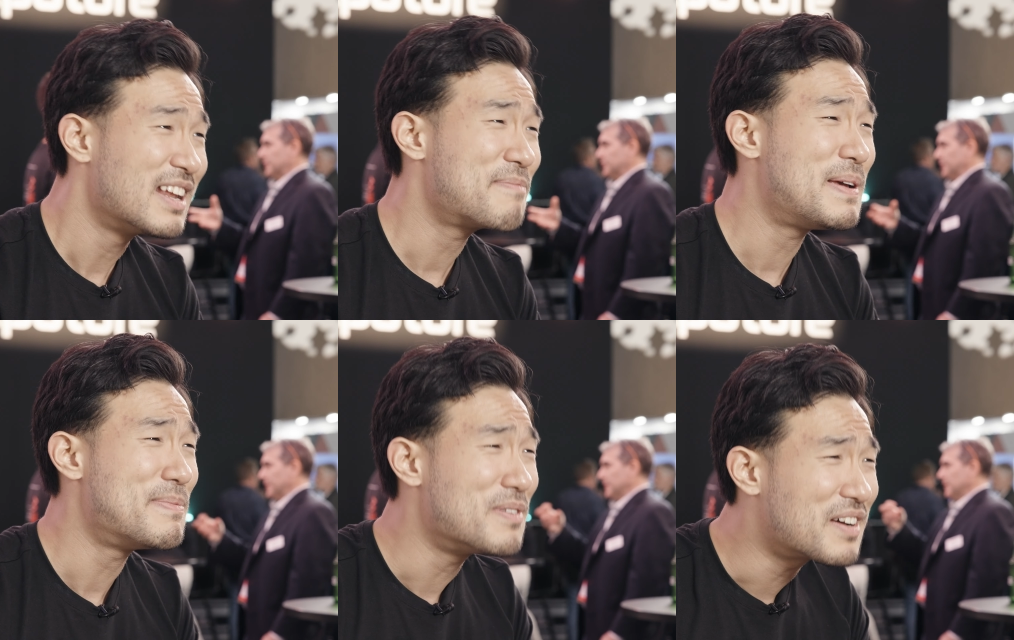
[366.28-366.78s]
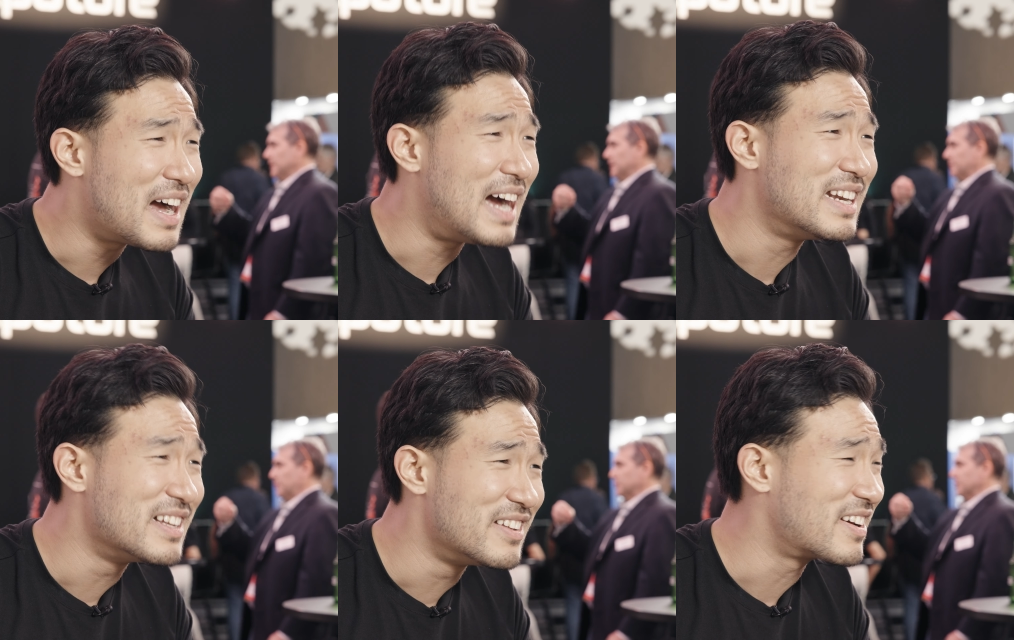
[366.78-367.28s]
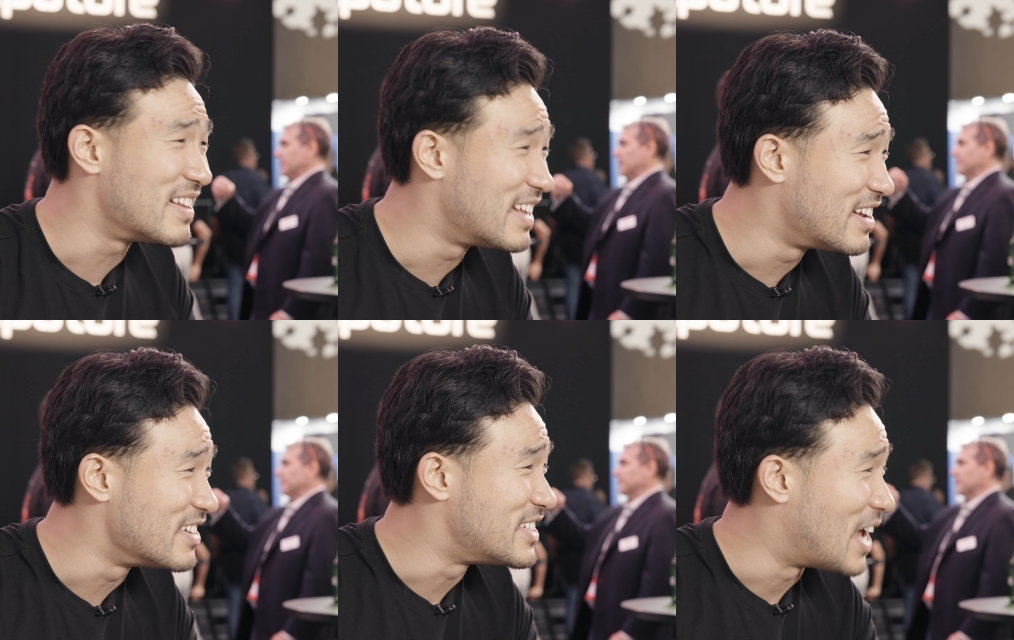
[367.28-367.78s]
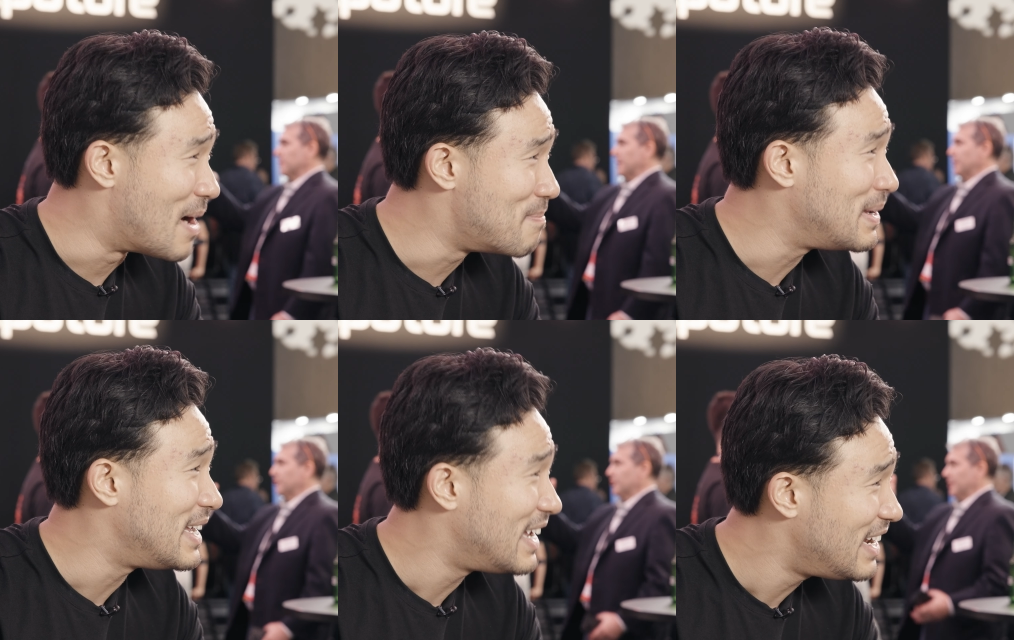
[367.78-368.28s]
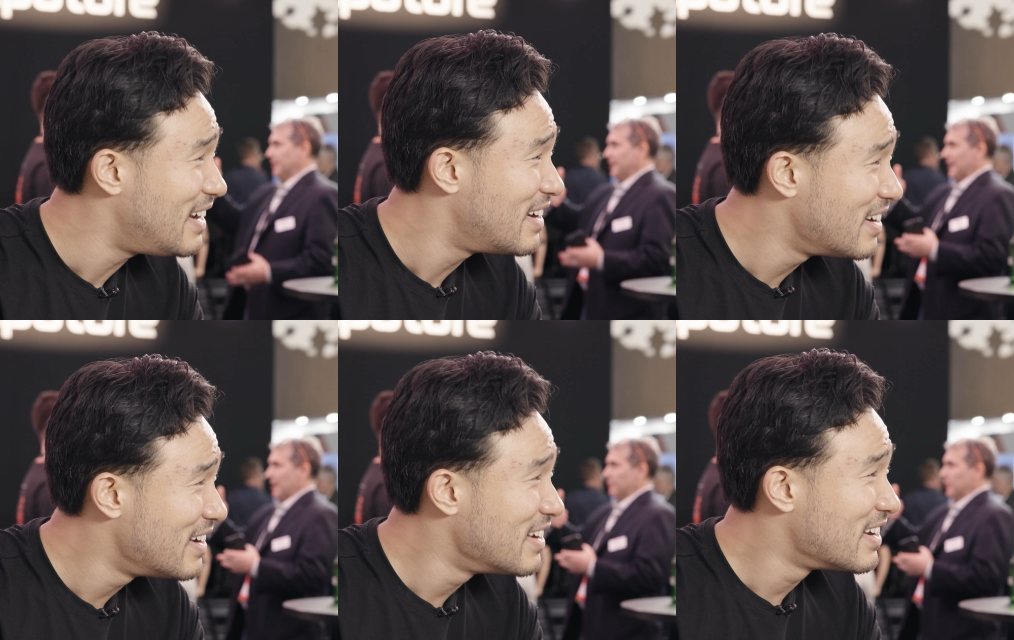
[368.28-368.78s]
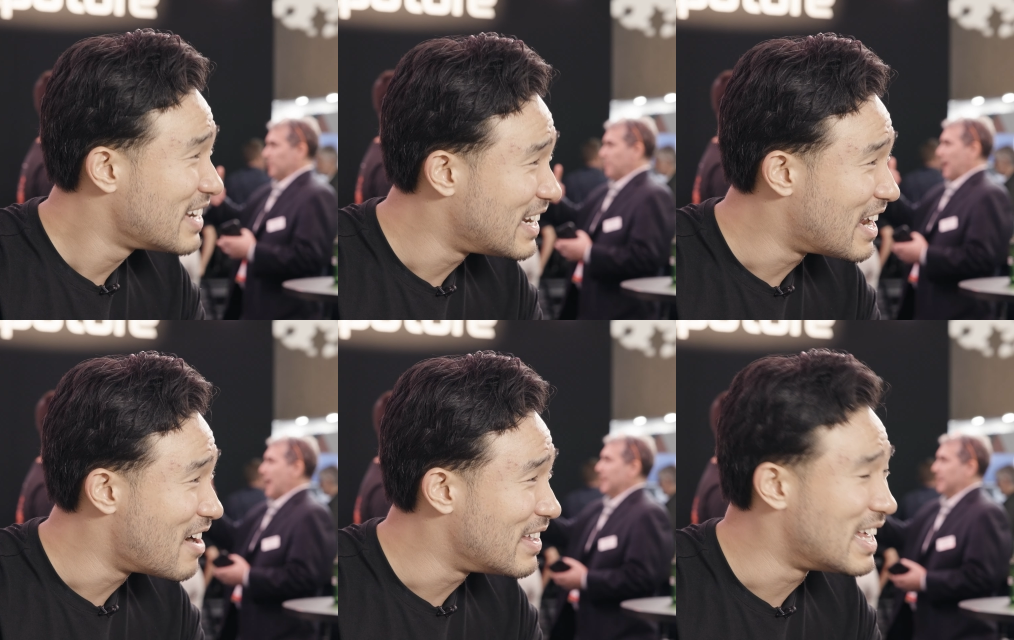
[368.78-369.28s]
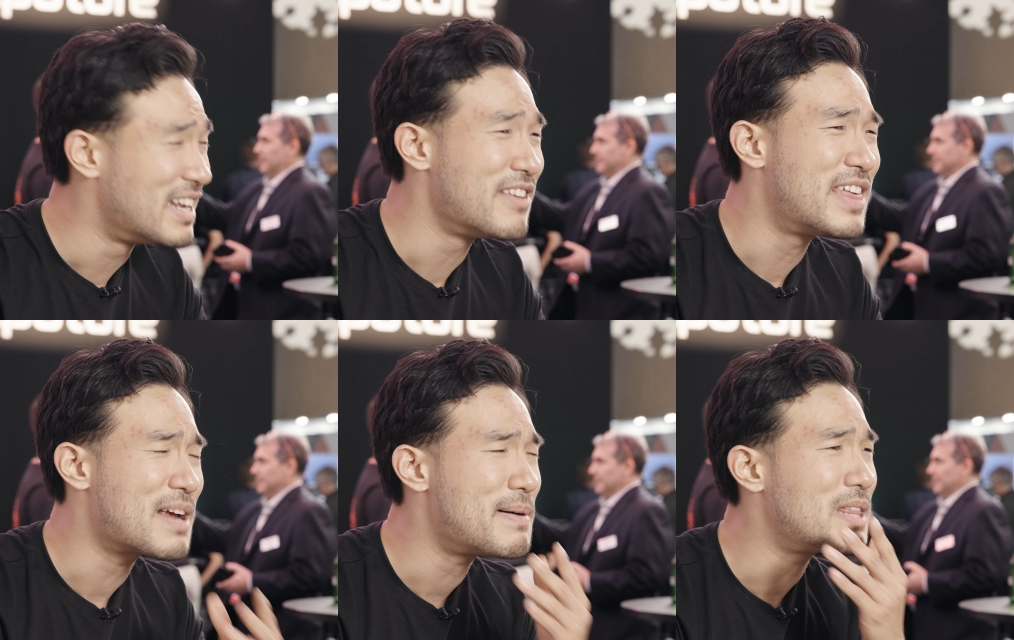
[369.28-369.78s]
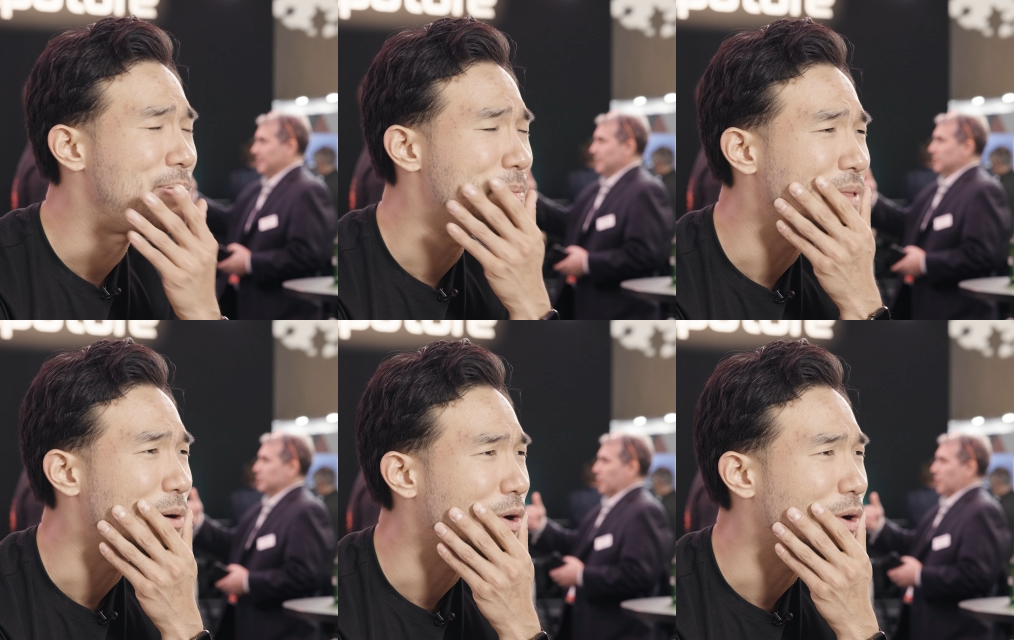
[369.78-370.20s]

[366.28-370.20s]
Speaker 1: Like people kind of look a little zombie-y, you know? And then you think about the people that